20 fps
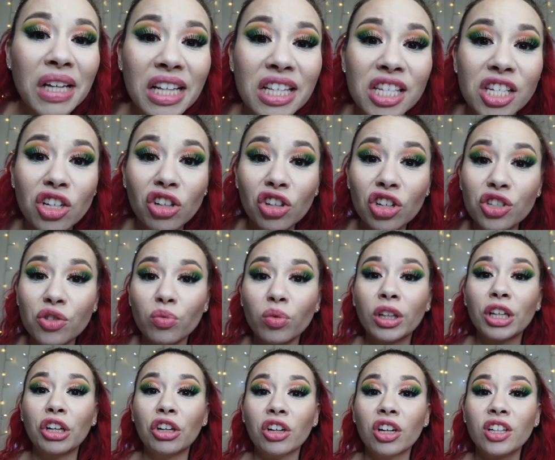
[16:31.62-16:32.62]
It still looks
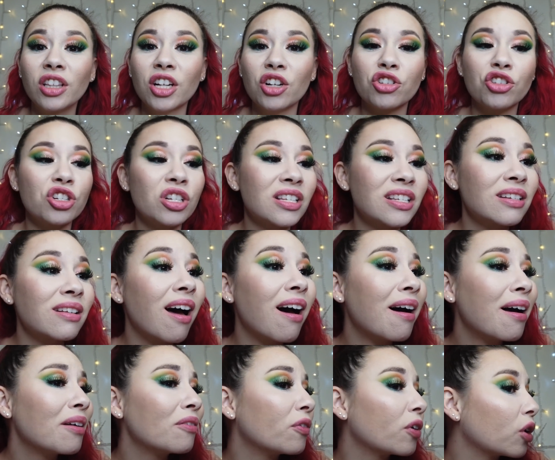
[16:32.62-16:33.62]
really good, there's just
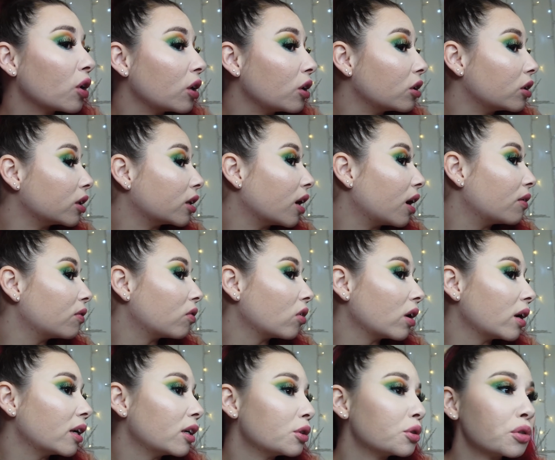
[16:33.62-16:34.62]
not very good
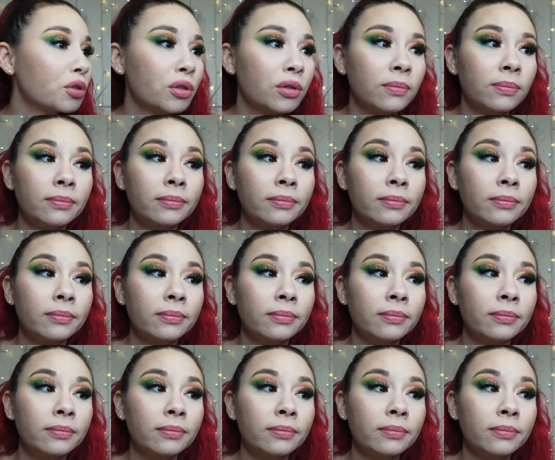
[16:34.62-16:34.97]
coverage.